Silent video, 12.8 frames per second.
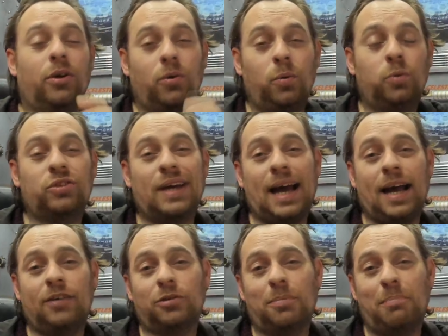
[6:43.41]

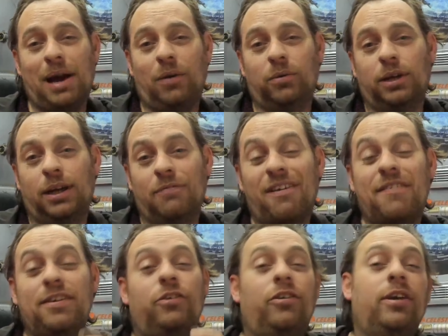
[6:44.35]
Alt-Az mount, a
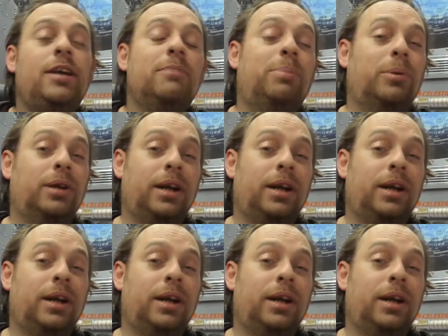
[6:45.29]
very cheap one.